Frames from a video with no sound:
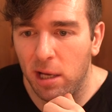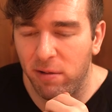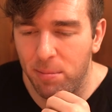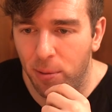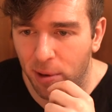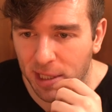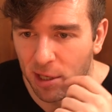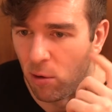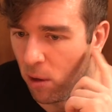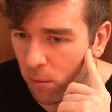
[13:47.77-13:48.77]
I'll give him
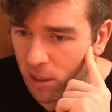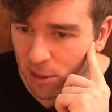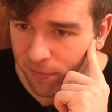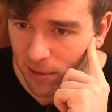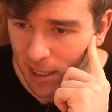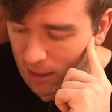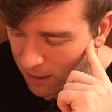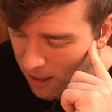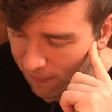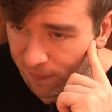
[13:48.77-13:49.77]
0.011. So if we
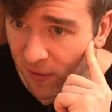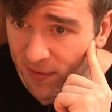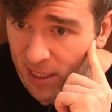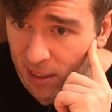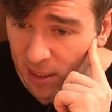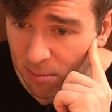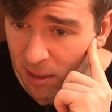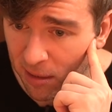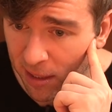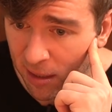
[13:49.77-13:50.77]
take uh, 56
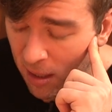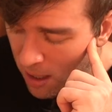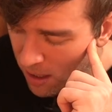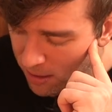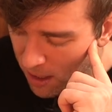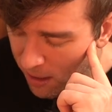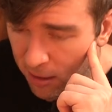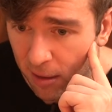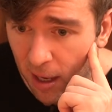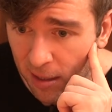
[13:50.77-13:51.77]
million,
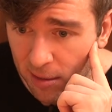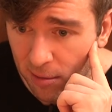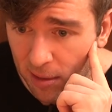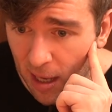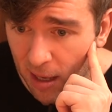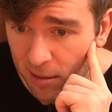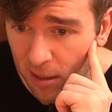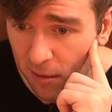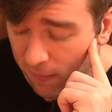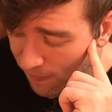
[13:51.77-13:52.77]

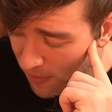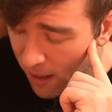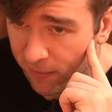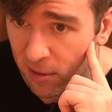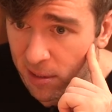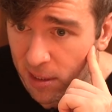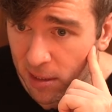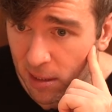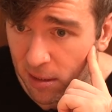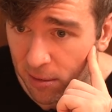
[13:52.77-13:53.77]

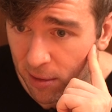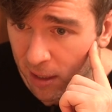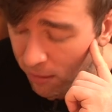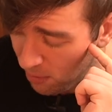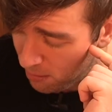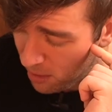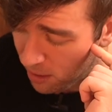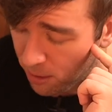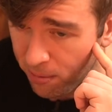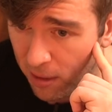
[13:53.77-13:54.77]
992,563 and we
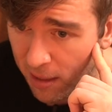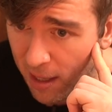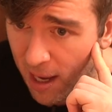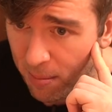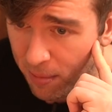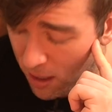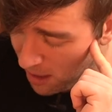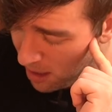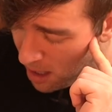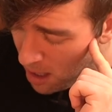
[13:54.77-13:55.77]
multiply that
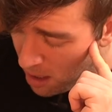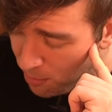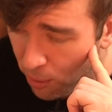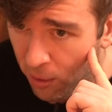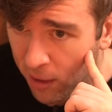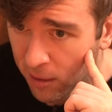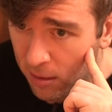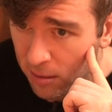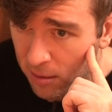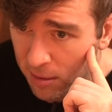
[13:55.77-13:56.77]
by
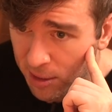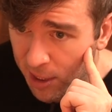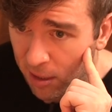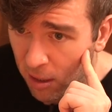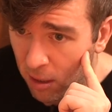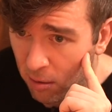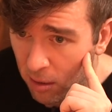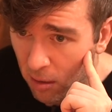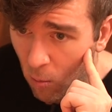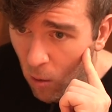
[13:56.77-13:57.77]

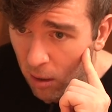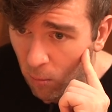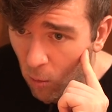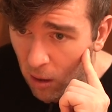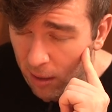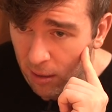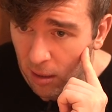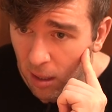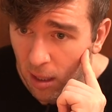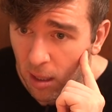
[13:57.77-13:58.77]
0.011,